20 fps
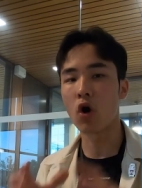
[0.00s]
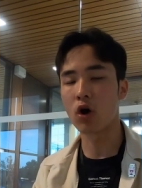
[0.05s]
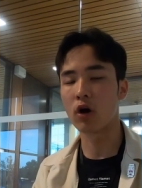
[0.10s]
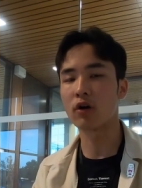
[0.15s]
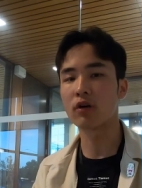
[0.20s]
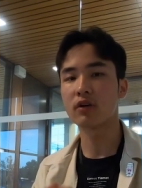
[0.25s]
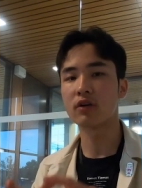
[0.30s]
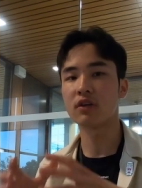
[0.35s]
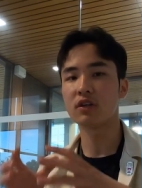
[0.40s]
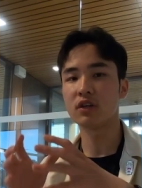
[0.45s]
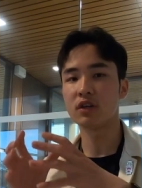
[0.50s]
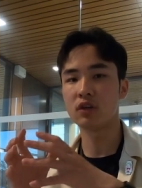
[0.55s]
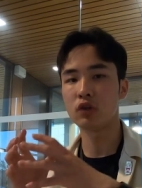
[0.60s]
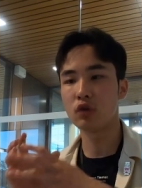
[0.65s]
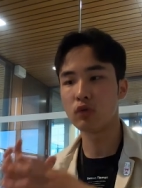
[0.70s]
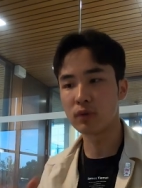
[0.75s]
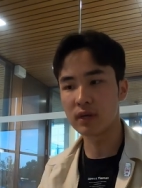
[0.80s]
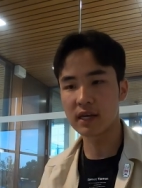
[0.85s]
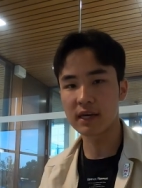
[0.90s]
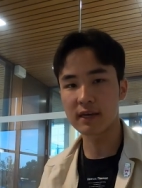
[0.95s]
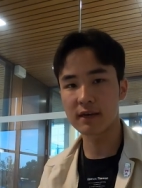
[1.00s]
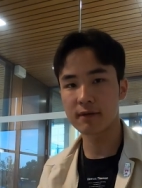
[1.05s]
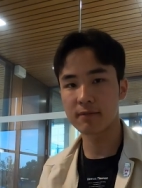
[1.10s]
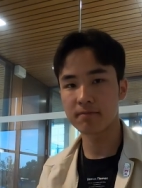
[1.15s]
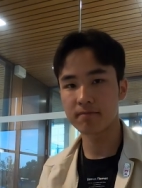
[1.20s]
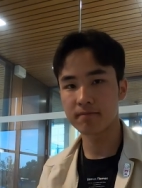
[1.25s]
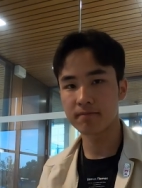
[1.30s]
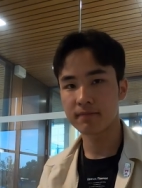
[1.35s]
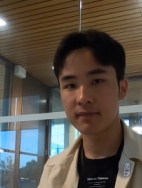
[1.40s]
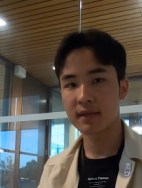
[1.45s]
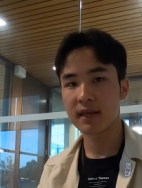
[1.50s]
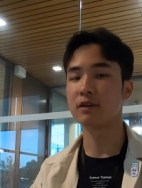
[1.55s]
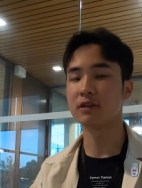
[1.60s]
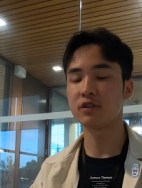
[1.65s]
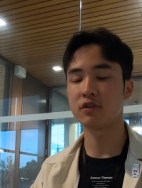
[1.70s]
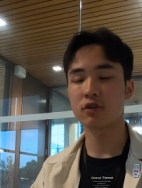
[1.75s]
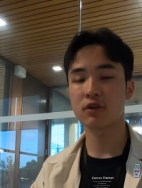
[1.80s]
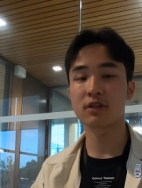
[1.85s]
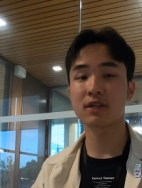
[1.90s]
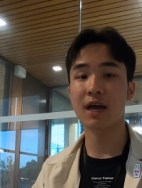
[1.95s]
are unique.
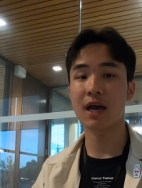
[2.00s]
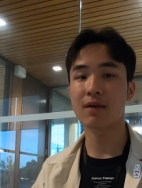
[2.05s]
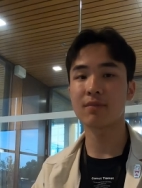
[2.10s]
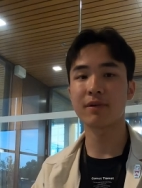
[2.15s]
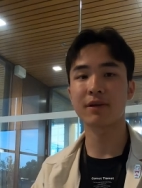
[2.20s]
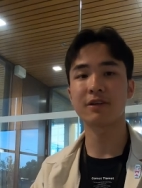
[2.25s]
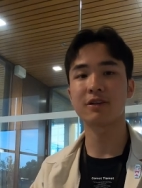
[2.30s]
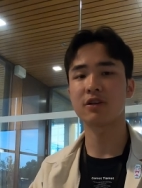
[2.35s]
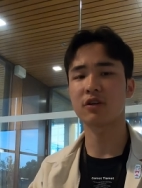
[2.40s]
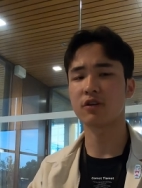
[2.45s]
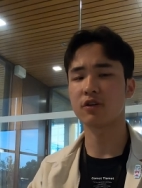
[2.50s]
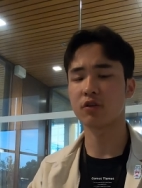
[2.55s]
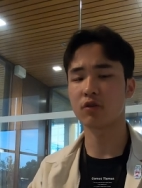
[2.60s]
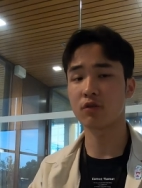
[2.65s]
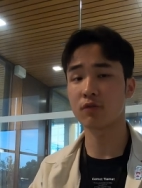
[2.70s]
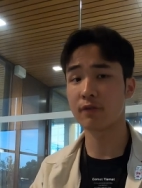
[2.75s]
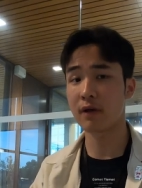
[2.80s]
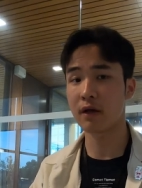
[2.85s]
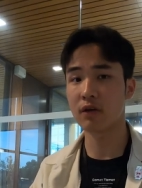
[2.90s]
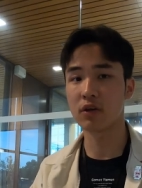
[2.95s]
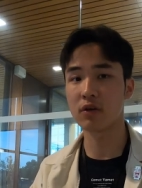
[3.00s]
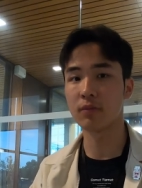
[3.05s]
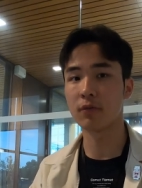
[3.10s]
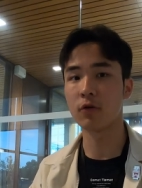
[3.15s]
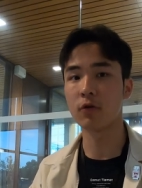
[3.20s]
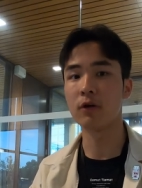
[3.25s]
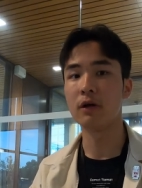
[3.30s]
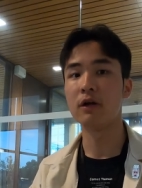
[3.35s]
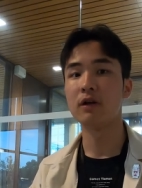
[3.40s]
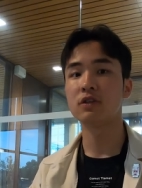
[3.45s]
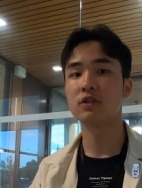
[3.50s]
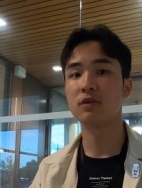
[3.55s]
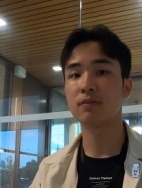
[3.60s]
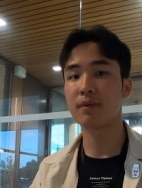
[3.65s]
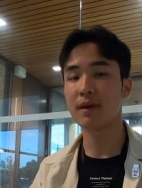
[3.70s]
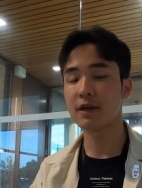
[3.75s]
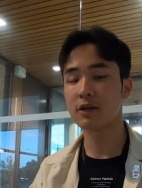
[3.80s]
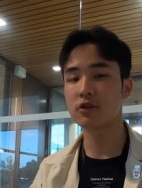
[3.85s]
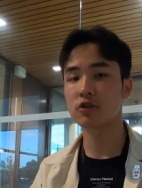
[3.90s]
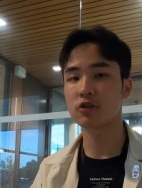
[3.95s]
Because you're a diamond, you're valuable,
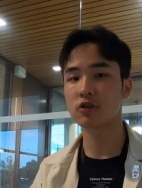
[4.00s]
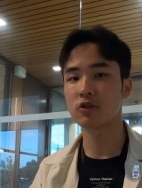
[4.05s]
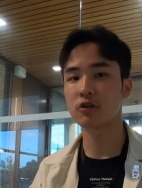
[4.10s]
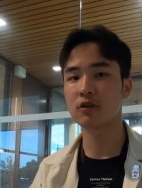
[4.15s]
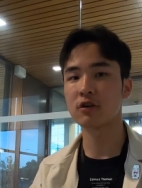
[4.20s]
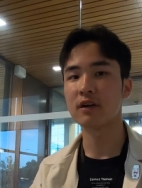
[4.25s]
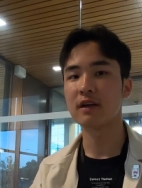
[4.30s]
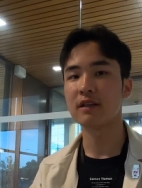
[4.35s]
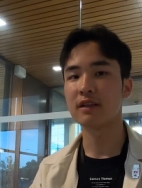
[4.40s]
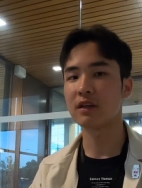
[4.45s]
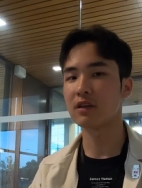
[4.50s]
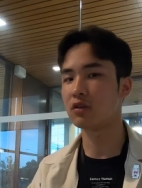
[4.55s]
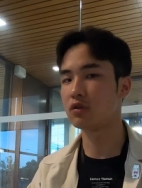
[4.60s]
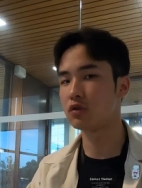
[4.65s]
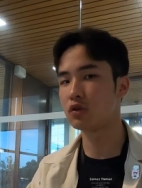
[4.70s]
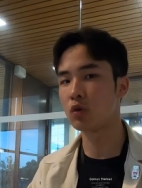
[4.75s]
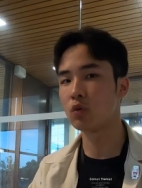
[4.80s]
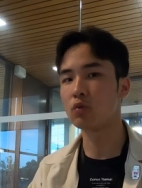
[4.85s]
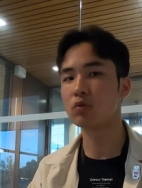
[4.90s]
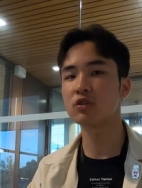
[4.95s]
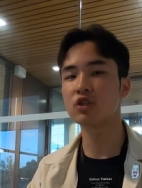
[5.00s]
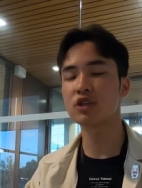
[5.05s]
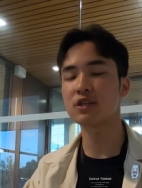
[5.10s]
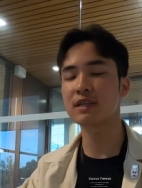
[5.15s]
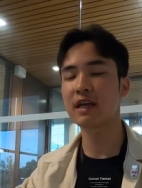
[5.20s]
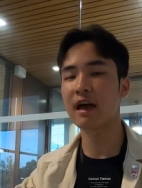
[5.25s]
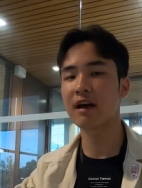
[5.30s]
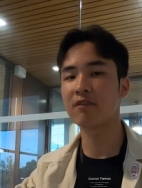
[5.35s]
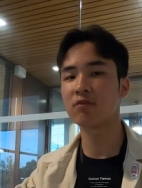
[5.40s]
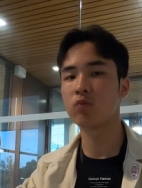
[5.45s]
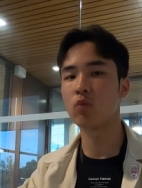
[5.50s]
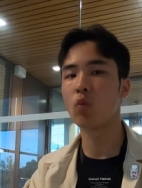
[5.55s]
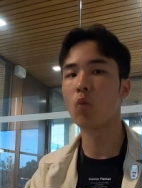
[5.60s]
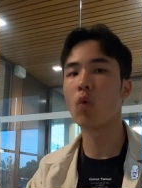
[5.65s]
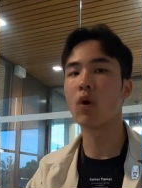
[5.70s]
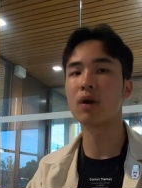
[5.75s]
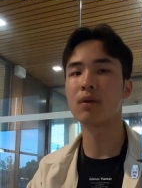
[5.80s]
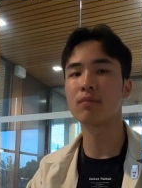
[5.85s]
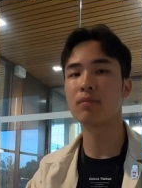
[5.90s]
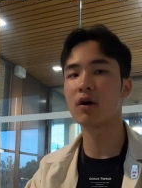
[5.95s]
so make sure that you don't just
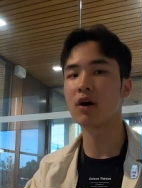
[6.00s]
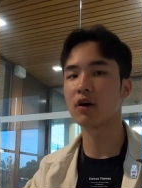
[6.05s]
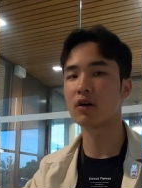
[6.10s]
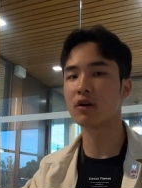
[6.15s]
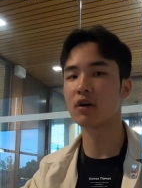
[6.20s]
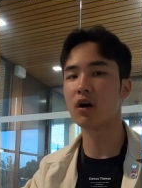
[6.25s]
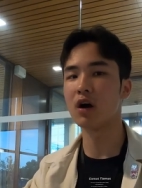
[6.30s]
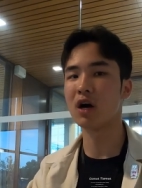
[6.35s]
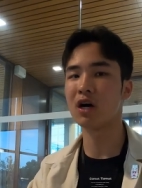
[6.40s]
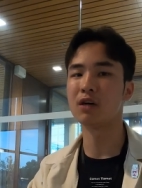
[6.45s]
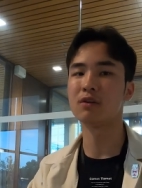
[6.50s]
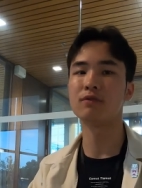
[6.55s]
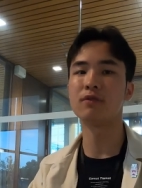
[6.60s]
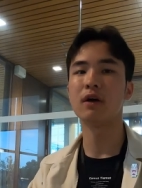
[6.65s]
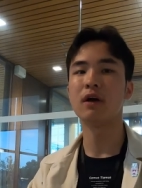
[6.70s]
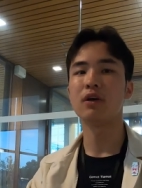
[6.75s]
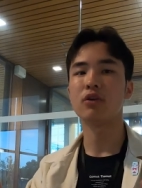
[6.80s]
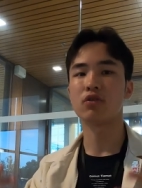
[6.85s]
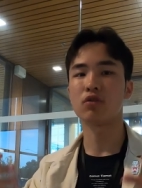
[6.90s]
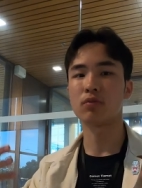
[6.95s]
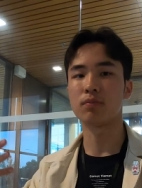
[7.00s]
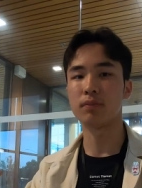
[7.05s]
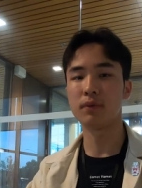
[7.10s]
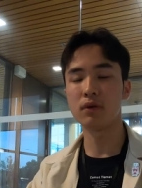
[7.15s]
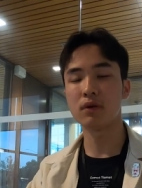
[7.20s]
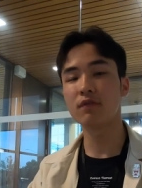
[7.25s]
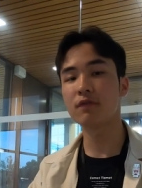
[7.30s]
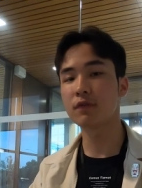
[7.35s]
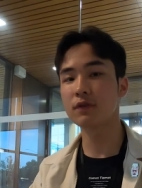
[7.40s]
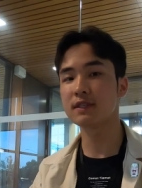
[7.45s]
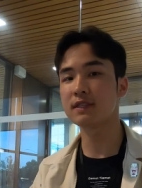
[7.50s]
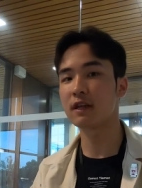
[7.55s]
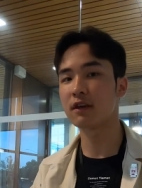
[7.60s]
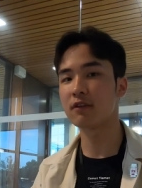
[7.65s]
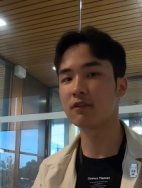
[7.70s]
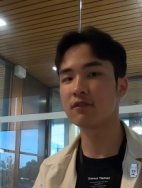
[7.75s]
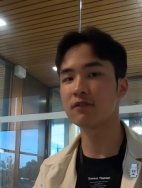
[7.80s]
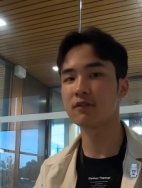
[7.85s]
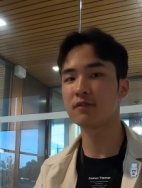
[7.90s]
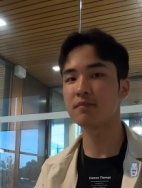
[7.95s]
have one part of your beautiful
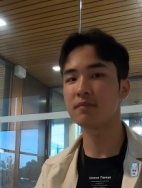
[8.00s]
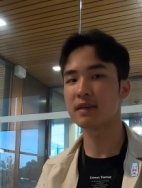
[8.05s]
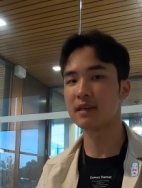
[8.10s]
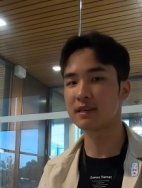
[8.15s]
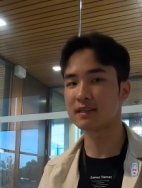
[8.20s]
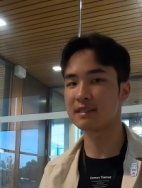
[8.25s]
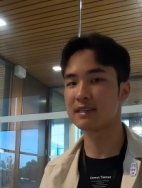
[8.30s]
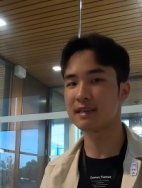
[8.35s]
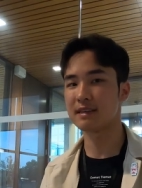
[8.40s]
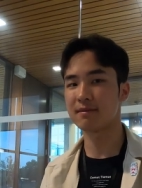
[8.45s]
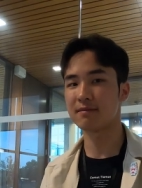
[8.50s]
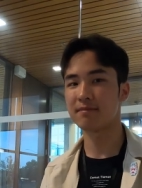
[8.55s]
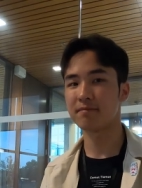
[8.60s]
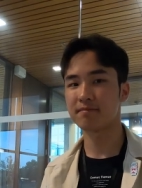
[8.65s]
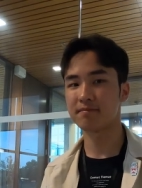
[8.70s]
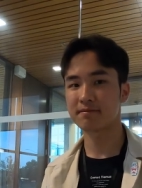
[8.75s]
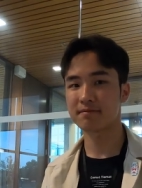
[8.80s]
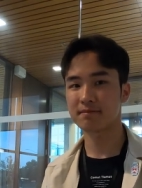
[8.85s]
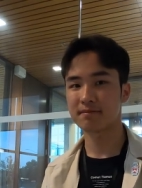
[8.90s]
self being seen.